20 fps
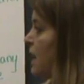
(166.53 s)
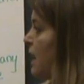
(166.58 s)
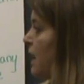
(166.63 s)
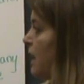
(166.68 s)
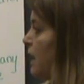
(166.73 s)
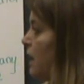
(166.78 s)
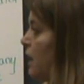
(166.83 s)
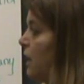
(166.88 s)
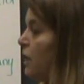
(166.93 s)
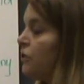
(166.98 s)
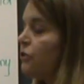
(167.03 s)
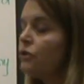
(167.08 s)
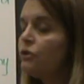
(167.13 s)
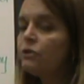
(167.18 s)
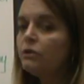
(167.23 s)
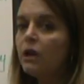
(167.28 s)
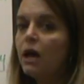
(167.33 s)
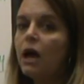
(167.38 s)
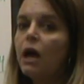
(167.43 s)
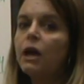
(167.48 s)
I
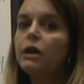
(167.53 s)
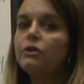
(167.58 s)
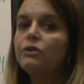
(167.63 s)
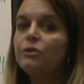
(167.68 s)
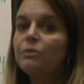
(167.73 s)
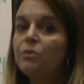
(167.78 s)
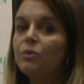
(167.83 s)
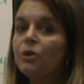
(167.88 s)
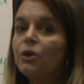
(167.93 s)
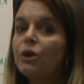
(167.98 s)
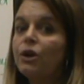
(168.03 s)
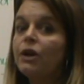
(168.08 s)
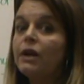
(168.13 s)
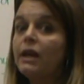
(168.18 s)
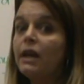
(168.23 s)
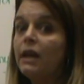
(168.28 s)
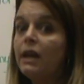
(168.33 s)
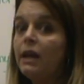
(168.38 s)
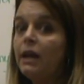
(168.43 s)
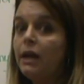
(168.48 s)
underlined the word
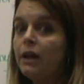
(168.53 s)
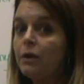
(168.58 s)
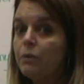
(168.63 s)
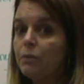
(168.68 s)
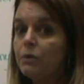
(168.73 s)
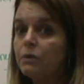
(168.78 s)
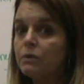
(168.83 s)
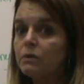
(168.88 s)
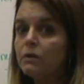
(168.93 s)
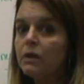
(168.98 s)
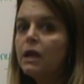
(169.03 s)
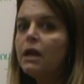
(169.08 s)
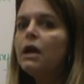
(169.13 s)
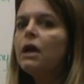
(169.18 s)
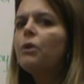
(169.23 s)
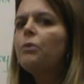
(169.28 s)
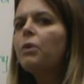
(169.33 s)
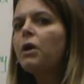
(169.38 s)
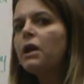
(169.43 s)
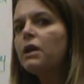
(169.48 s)
equal.
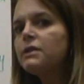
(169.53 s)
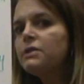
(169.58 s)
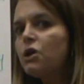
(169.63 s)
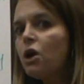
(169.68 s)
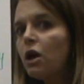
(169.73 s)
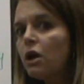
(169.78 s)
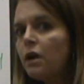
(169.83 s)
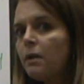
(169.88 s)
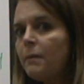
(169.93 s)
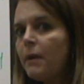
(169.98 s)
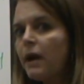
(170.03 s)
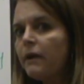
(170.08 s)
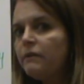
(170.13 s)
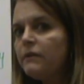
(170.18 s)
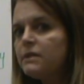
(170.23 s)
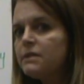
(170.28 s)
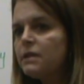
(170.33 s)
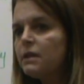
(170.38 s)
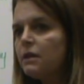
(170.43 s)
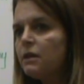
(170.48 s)
And we're going to talk about
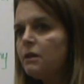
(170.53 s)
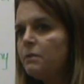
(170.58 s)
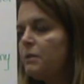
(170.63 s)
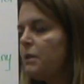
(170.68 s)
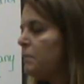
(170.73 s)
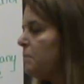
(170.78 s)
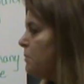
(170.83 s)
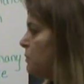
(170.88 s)
this a little bit